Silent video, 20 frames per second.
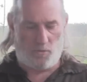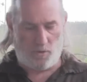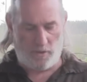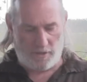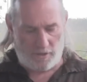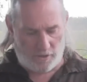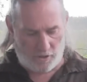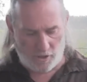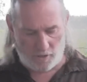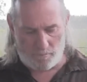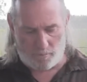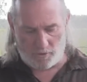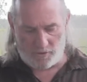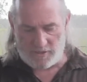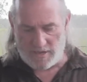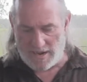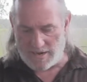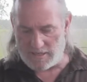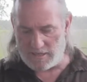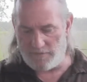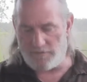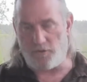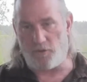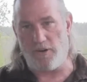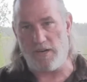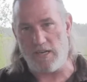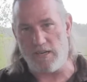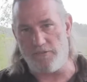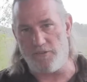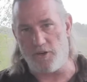really good protectant
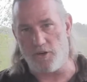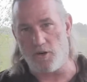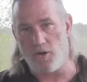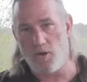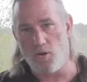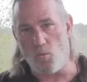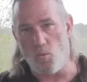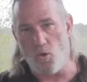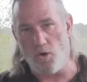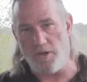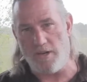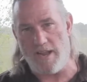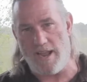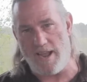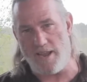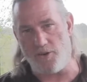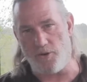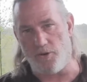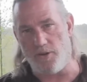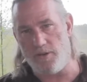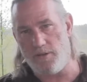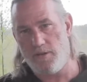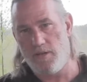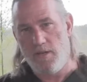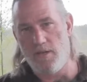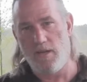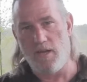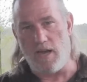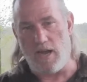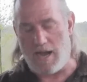for any of your wooden handled
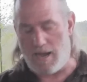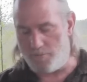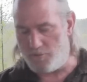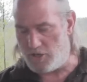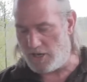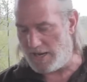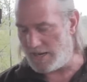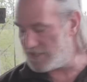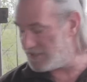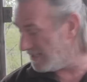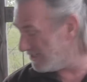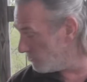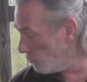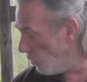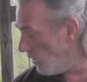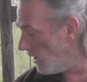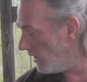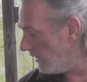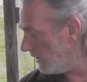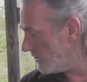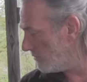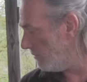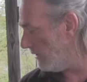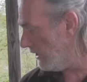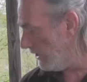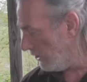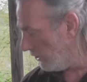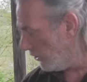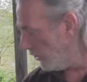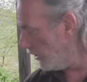objects as well as
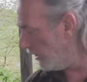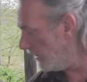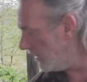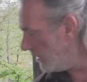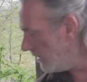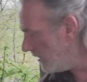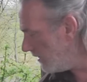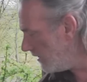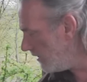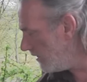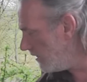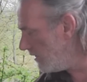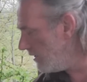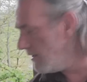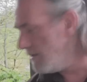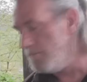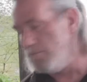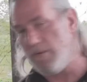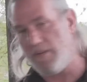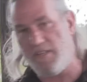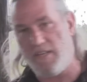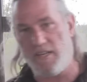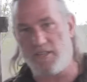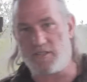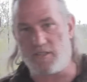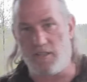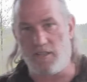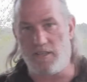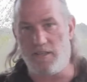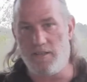being good
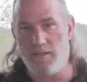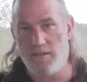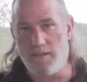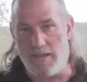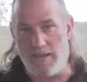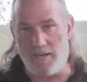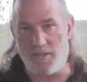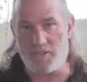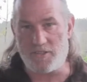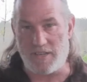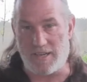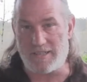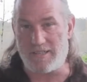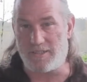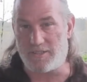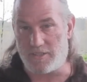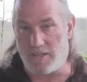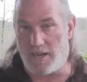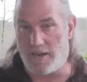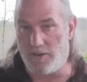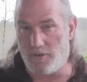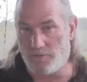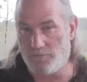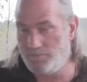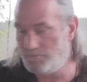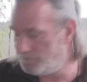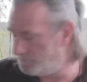medicinally and insecticidal.